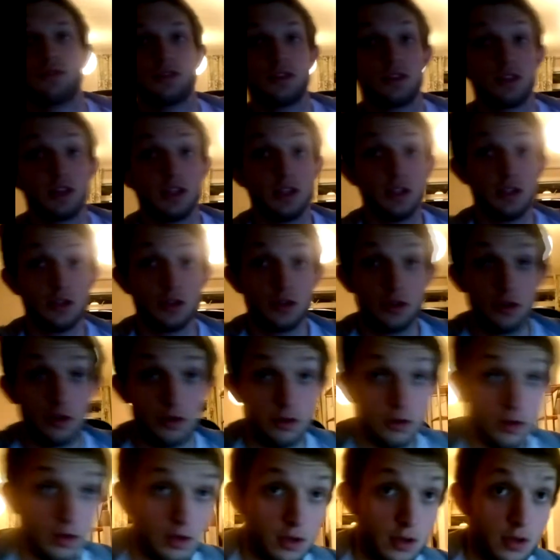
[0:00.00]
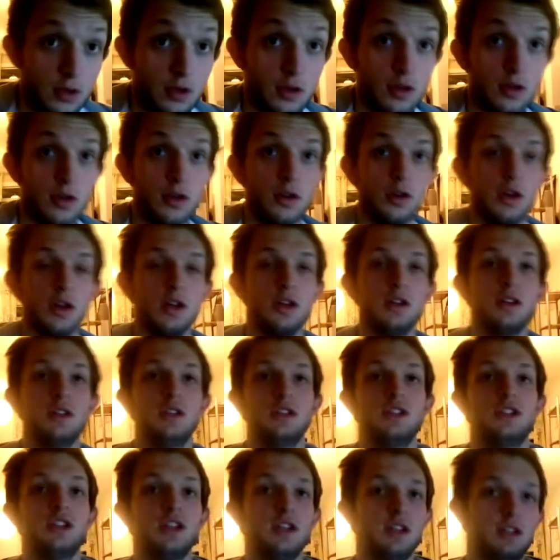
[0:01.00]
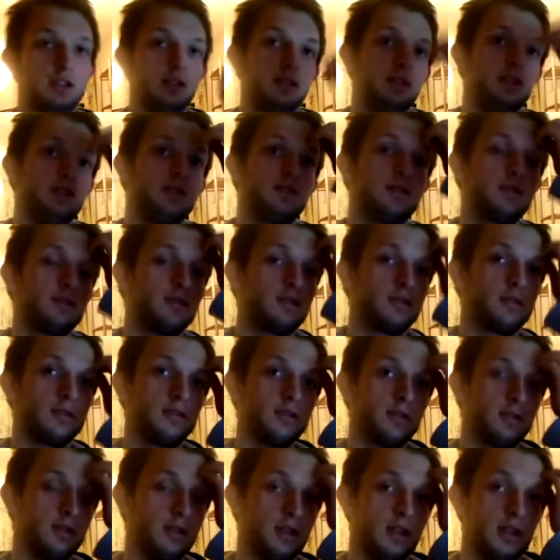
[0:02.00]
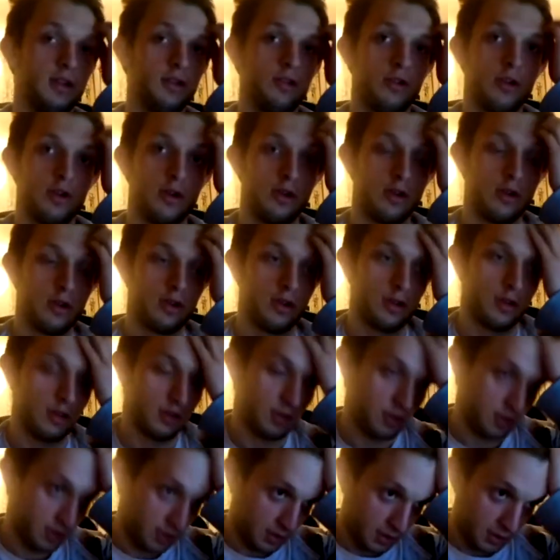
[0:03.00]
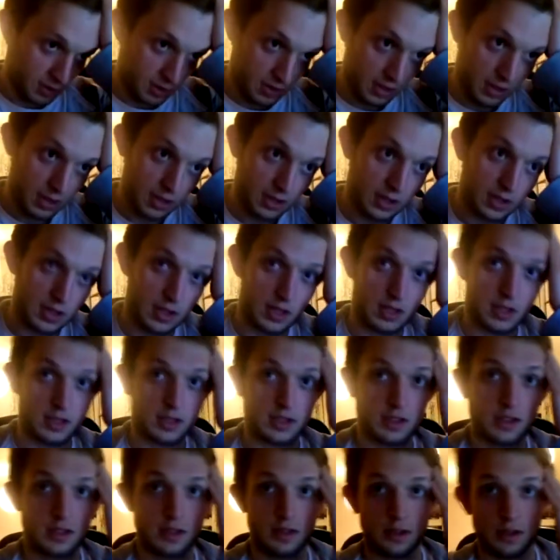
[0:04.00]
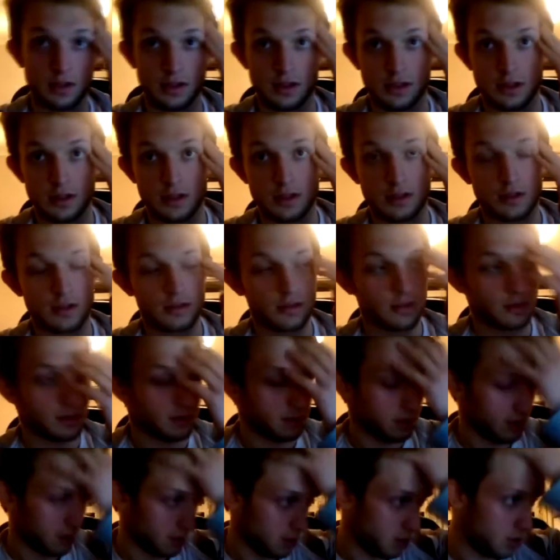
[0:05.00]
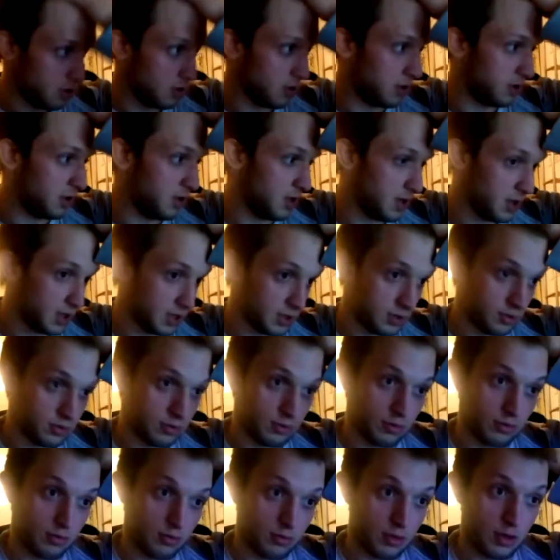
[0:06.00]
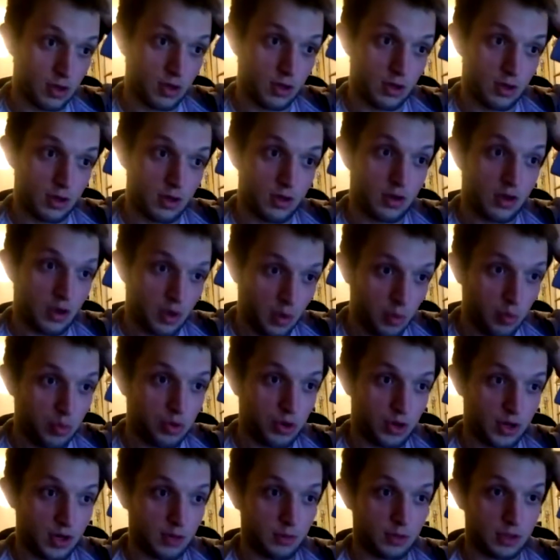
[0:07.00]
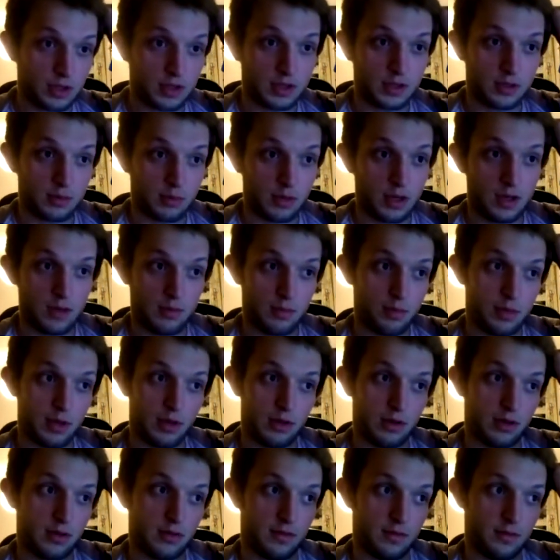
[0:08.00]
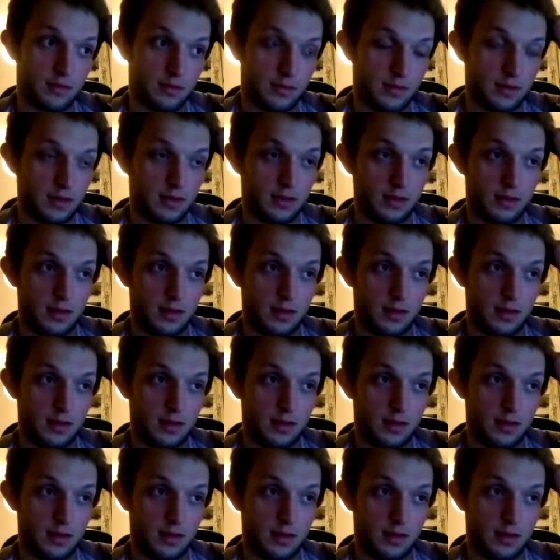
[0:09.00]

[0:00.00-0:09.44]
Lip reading: stage 2, agility. Now, the agility exercises are the actual, pretty much the main bulk of